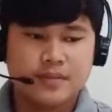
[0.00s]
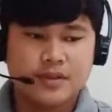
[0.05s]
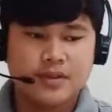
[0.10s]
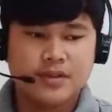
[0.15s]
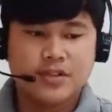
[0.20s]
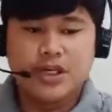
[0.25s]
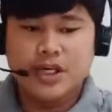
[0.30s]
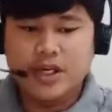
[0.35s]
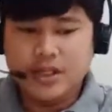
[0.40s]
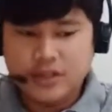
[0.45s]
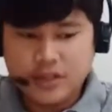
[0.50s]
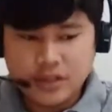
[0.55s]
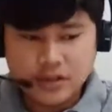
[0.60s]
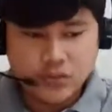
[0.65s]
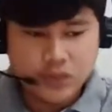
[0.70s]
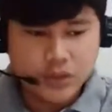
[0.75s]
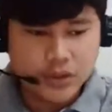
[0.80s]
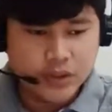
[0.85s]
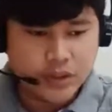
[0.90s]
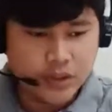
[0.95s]

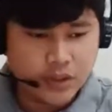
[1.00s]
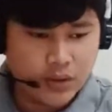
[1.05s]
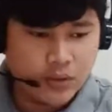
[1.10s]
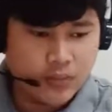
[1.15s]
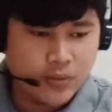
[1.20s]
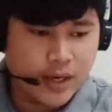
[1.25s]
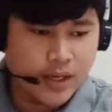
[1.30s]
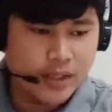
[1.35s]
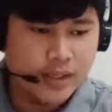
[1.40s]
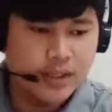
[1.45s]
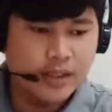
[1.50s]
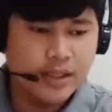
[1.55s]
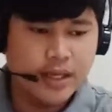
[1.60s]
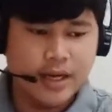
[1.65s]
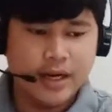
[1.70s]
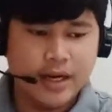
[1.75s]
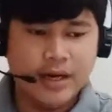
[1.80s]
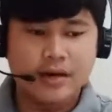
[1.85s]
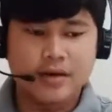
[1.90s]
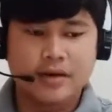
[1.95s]
Jesus was already
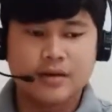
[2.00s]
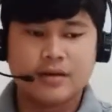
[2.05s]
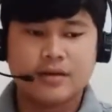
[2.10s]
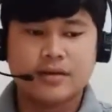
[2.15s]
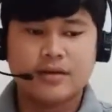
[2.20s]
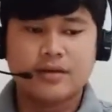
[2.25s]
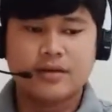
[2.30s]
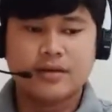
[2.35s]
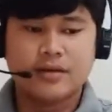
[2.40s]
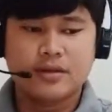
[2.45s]
there.